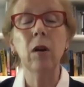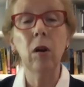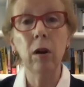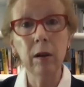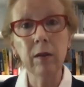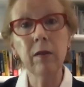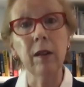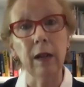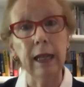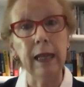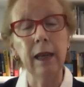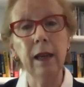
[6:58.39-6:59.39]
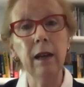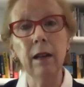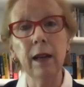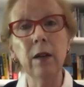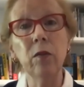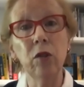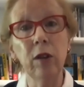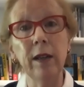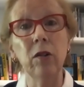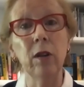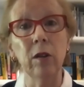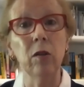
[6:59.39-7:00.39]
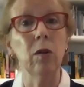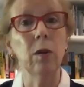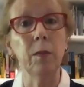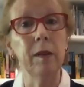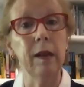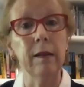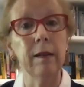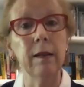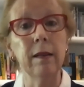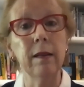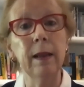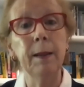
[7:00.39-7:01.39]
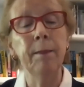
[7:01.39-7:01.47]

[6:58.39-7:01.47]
constantly in light of changing circumstances.